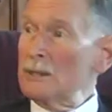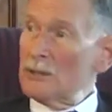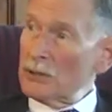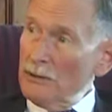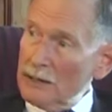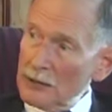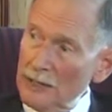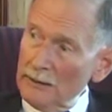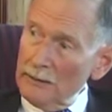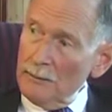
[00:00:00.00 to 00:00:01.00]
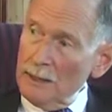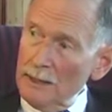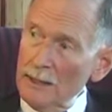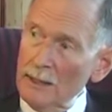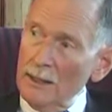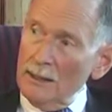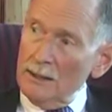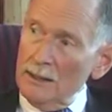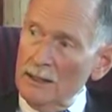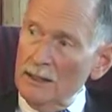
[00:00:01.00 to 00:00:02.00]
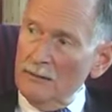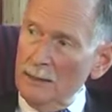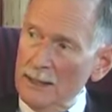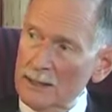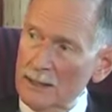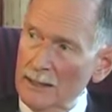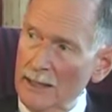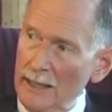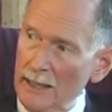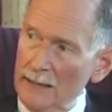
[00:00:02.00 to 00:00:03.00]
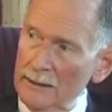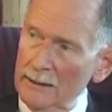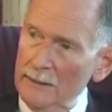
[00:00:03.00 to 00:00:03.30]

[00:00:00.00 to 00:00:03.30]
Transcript: discretionary money the dean of medicine had.